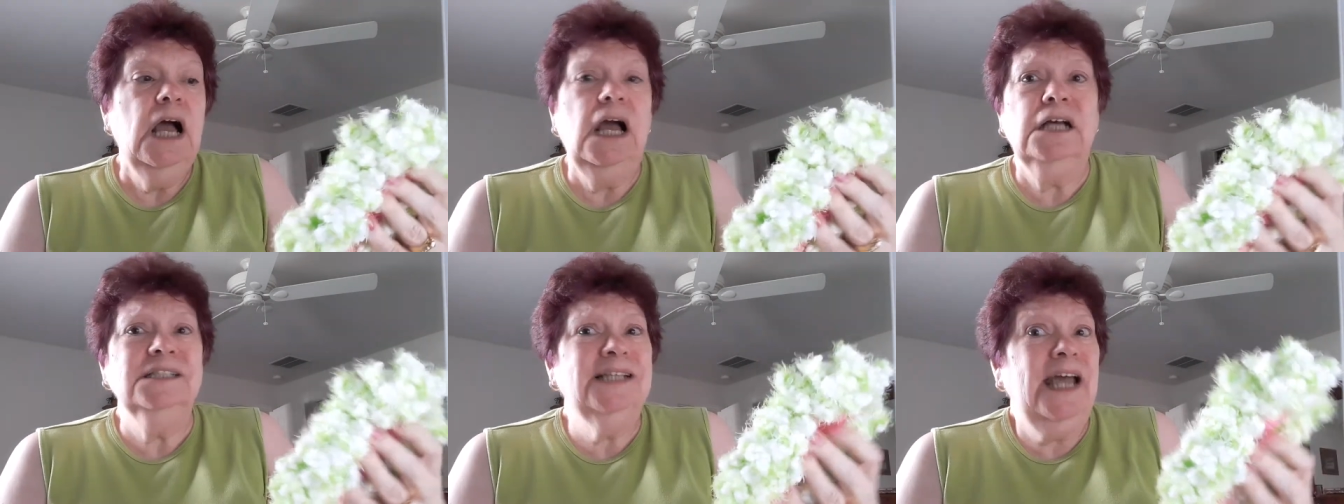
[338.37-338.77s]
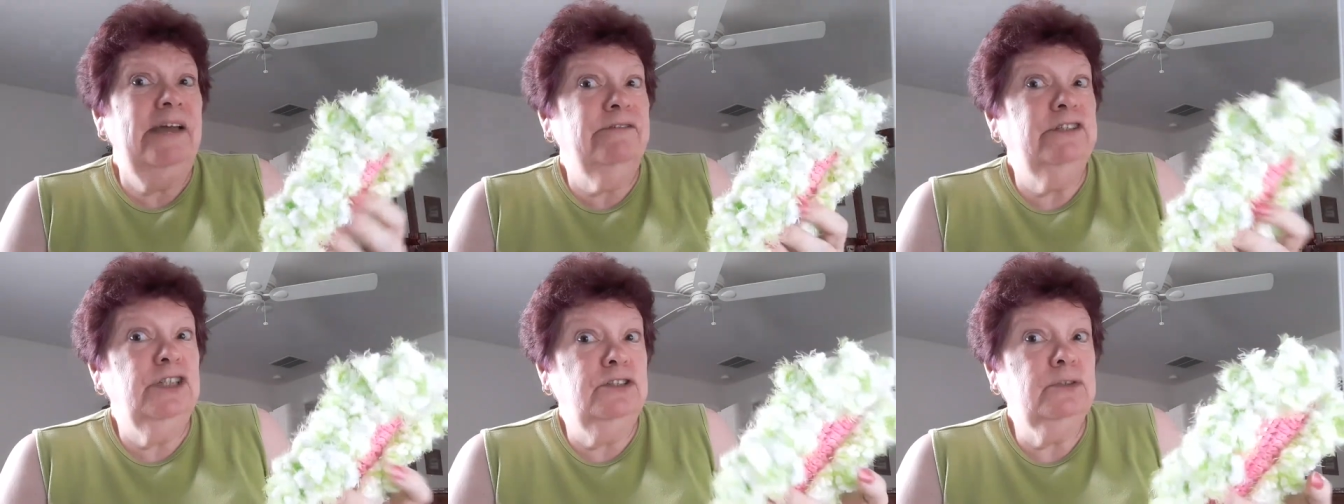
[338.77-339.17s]
because I
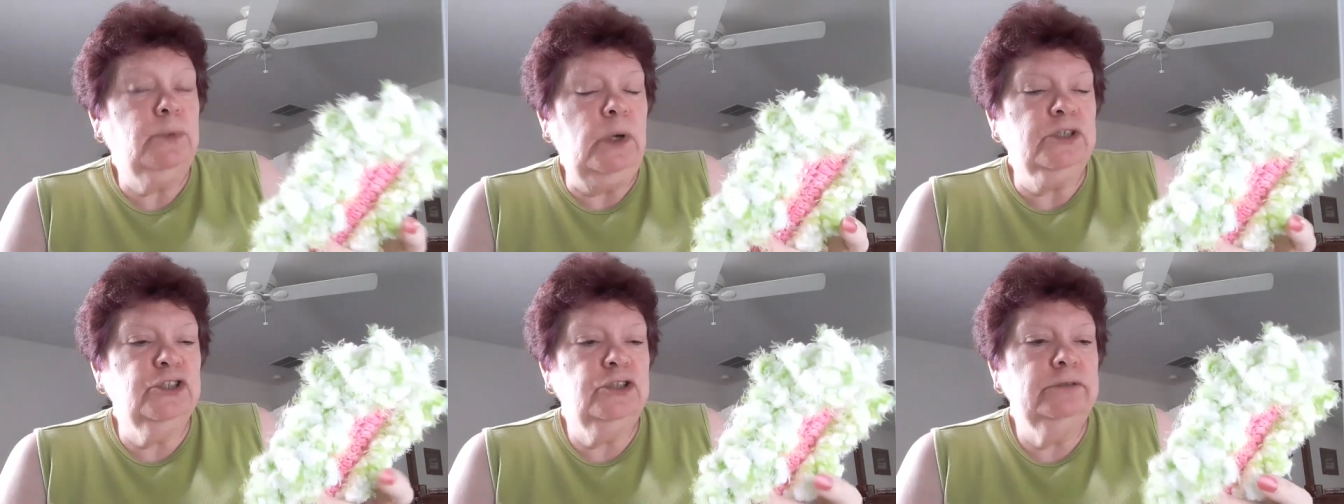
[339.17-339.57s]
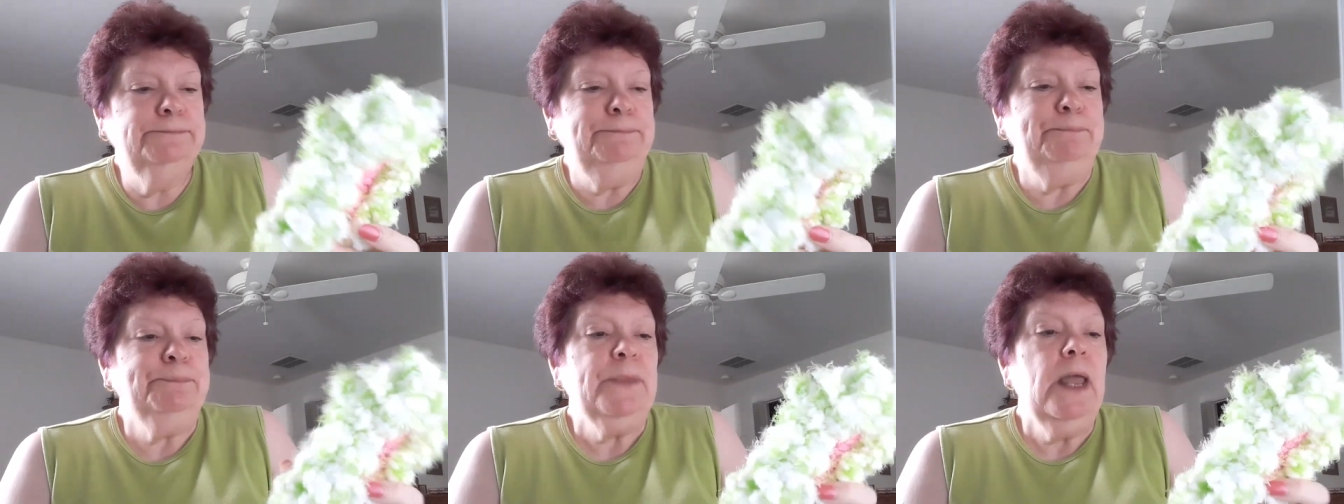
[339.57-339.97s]
have a dishwasher.
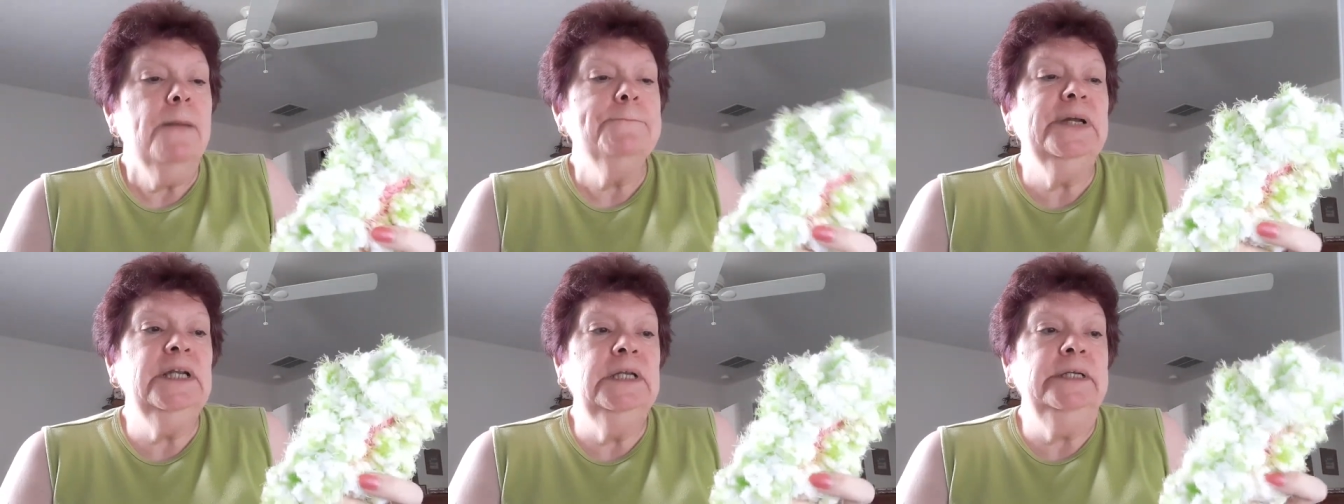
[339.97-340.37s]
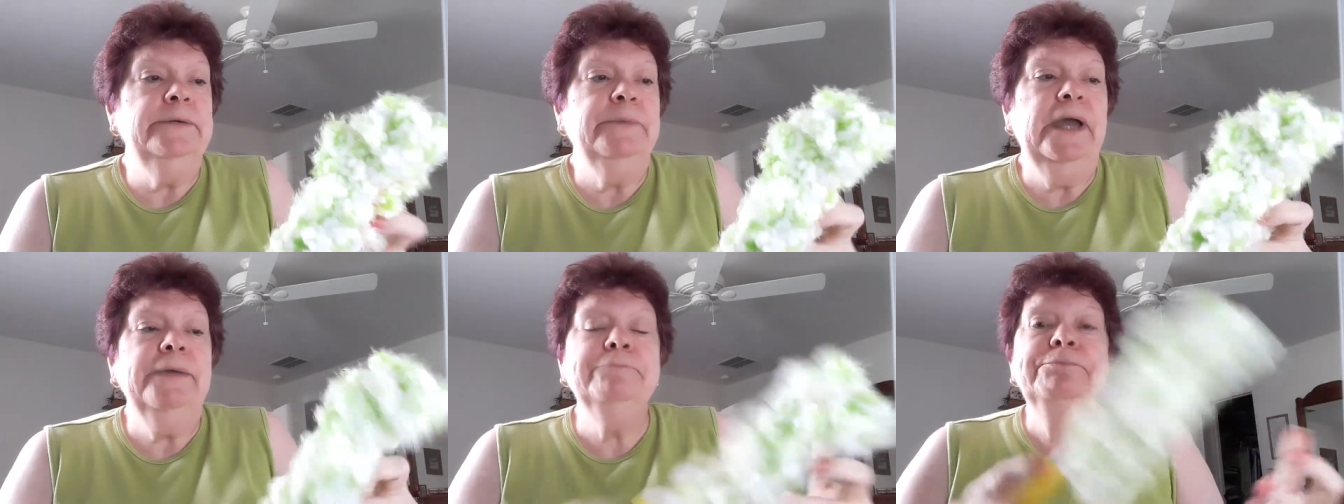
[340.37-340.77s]
But
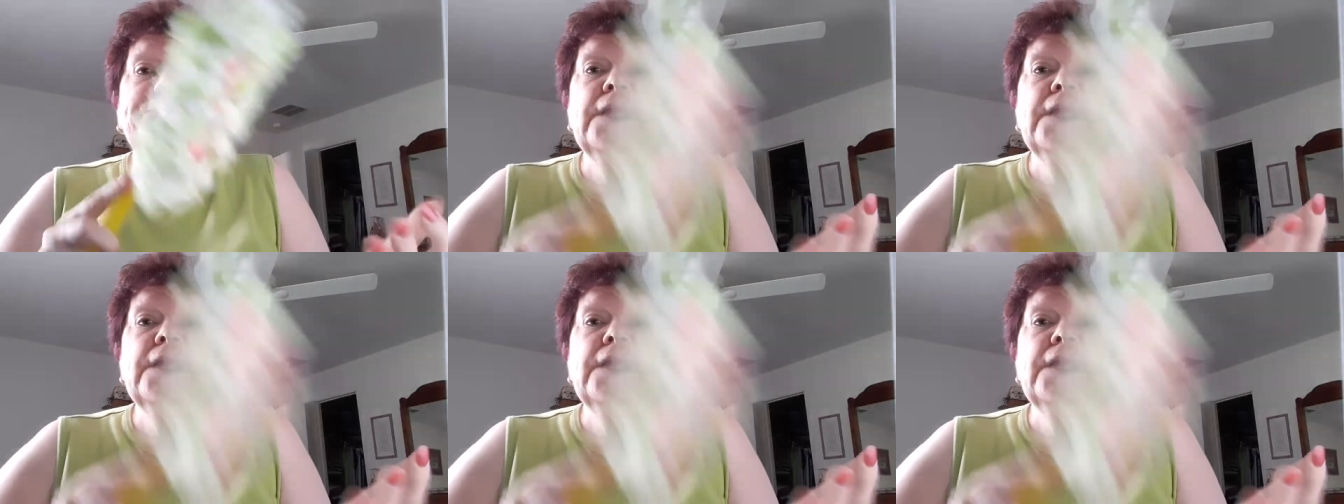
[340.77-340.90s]
anyway,